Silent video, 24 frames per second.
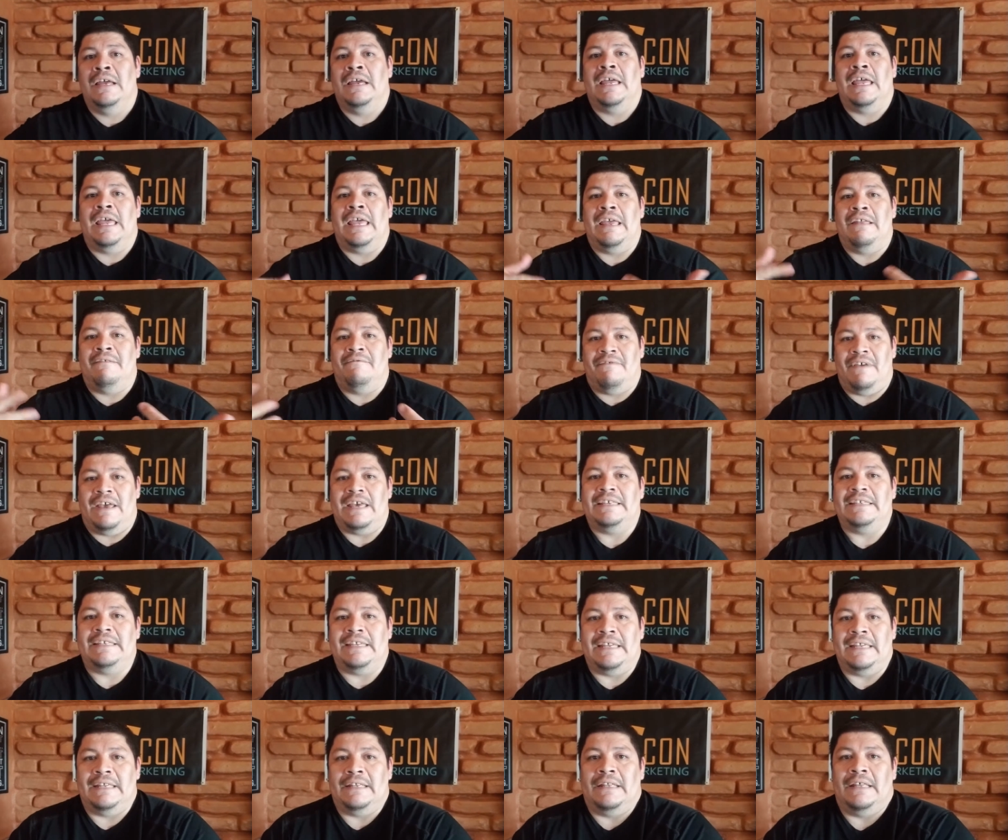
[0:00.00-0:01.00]

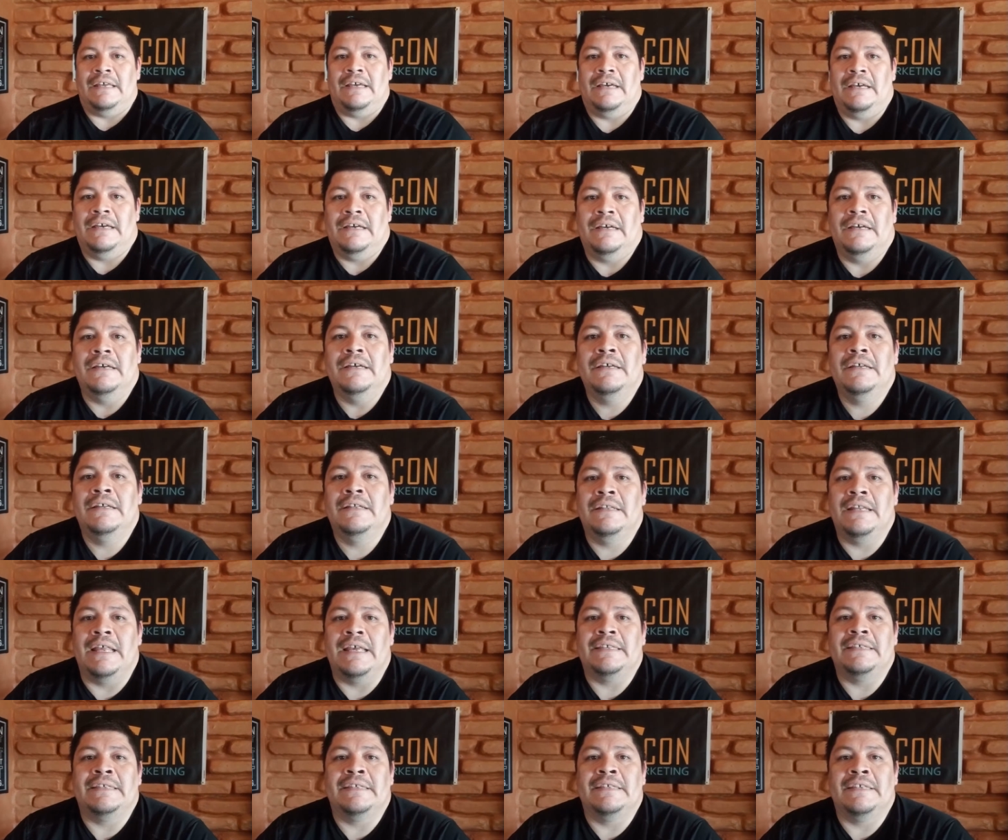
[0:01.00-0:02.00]
investing the
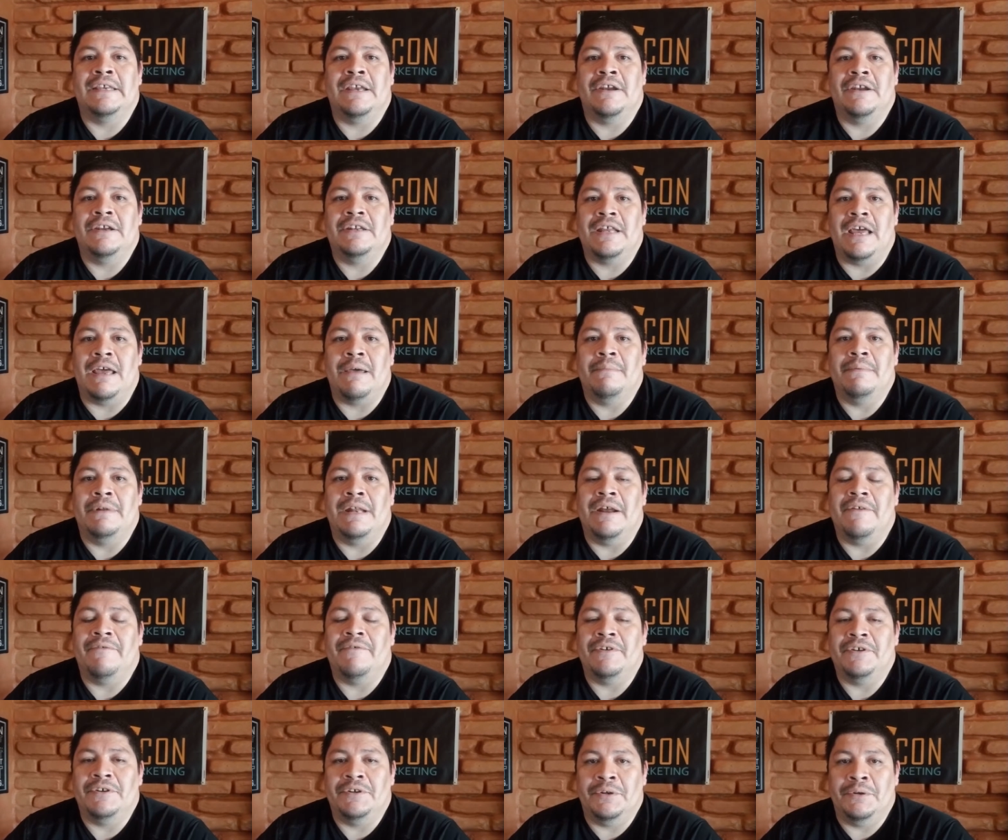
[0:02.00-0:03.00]
necessary time and
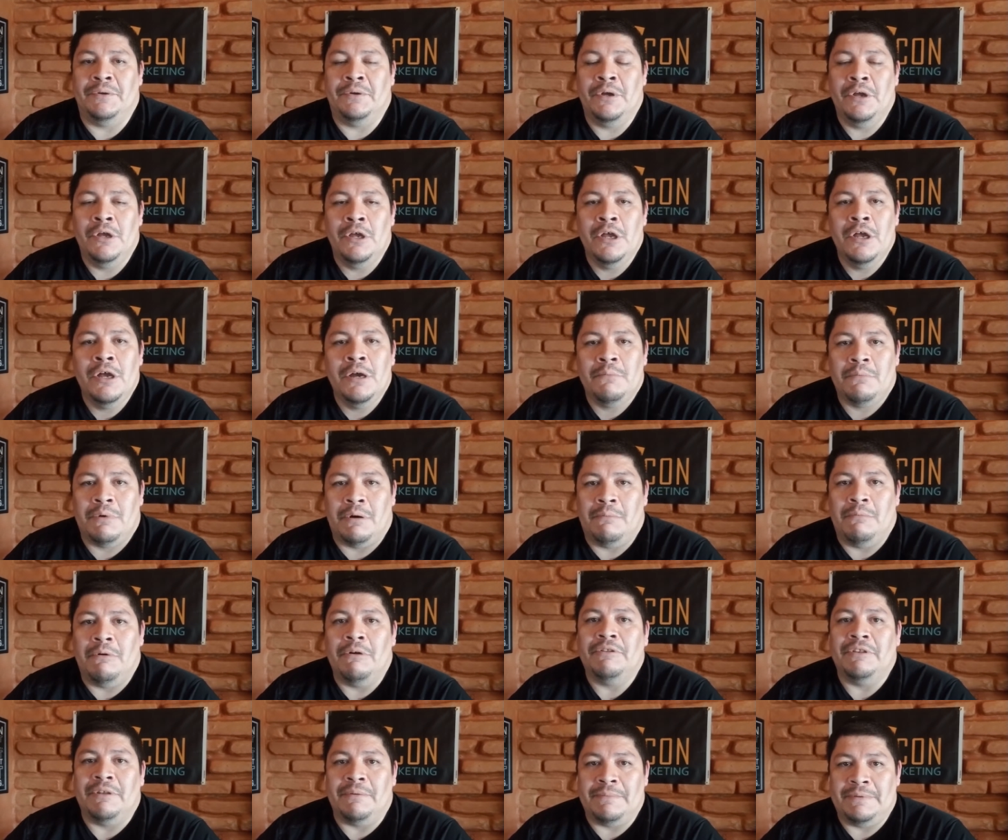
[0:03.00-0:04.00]
effort to
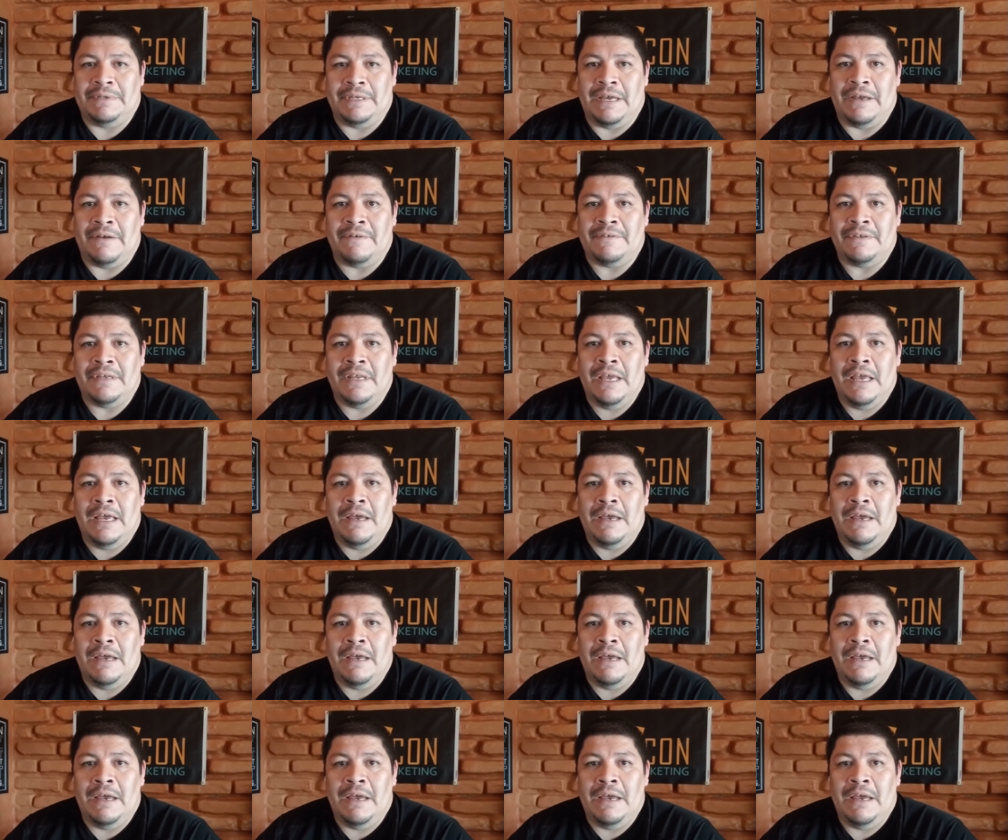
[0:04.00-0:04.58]
promote themselves.